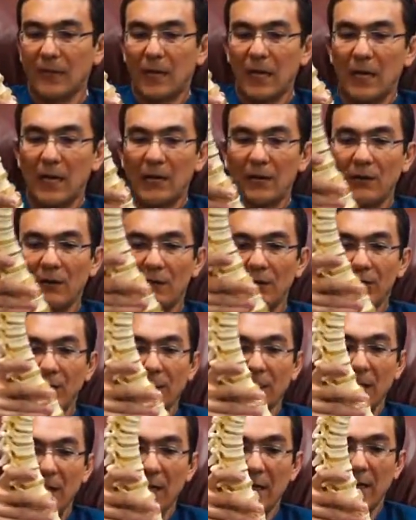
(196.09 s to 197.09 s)
out of the
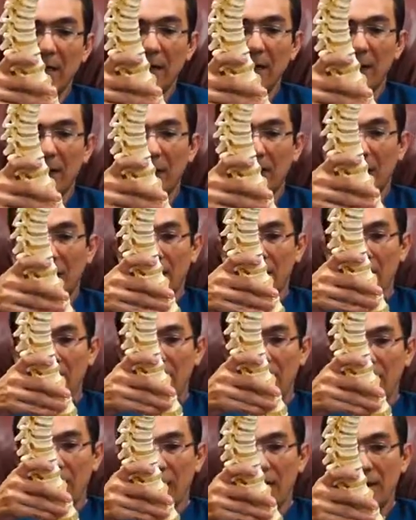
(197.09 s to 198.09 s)
line,
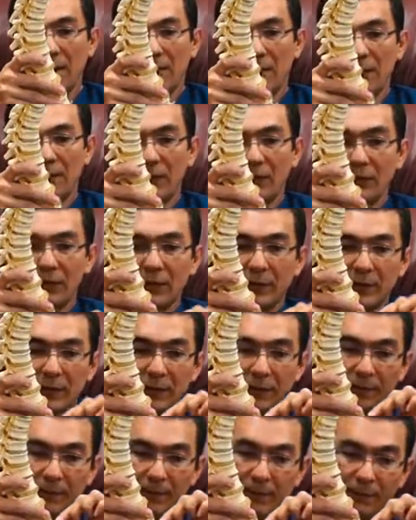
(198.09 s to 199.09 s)
and then there's
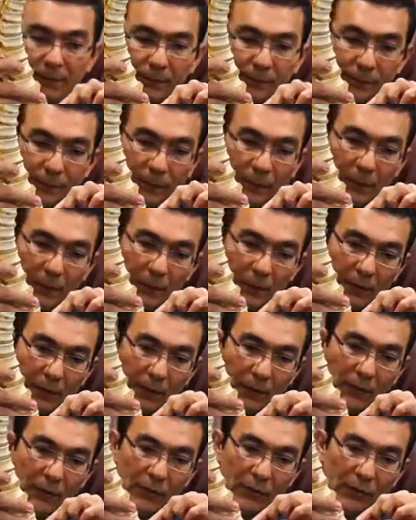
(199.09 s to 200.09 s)

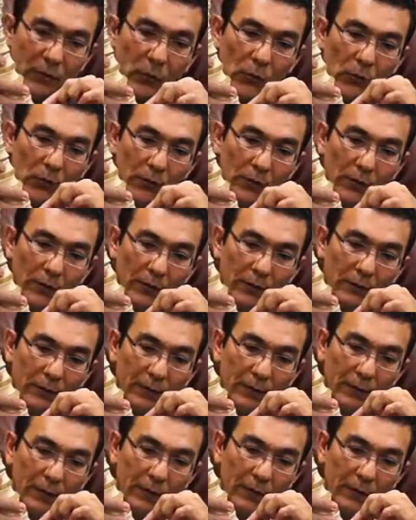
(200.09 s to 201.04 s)
nuclear,